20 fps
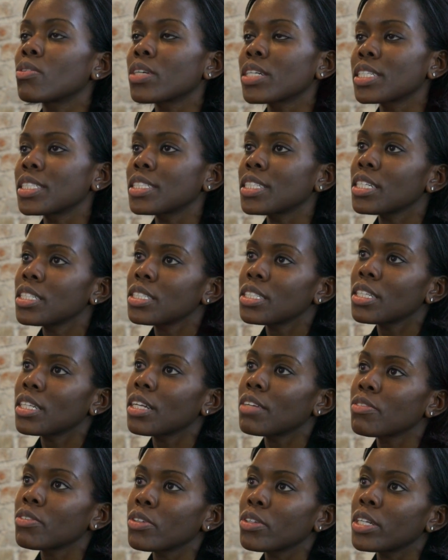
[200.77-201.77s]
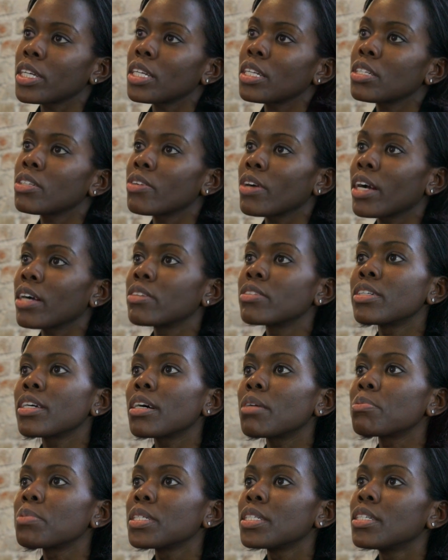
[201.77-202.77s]
organization that I've created ground
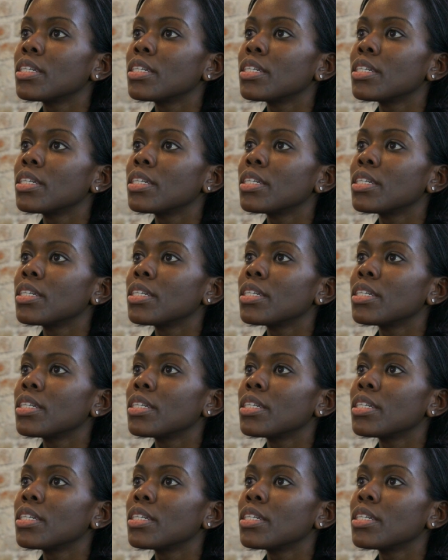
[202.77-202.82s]
up.